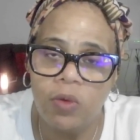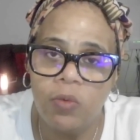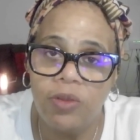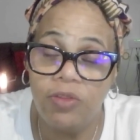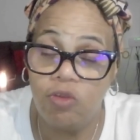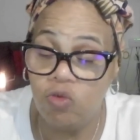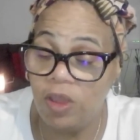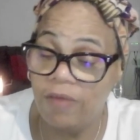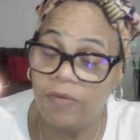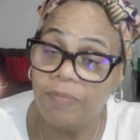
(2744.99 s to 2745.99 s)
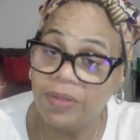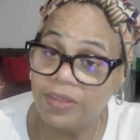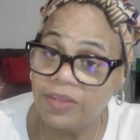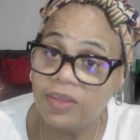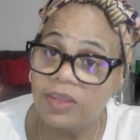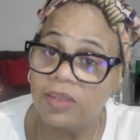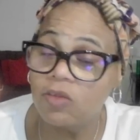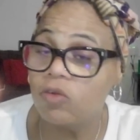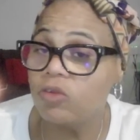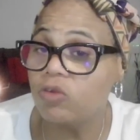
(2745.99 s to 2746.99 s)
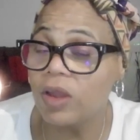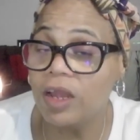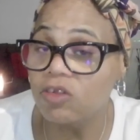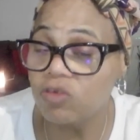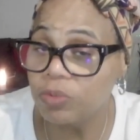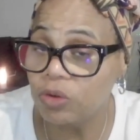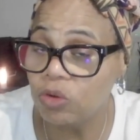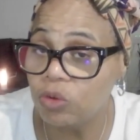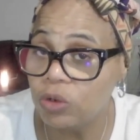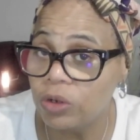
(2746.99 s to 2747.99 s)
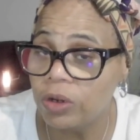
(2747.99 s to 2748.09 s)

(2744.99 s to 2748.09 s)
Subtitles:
whether you have a business or you're an entrepreneur,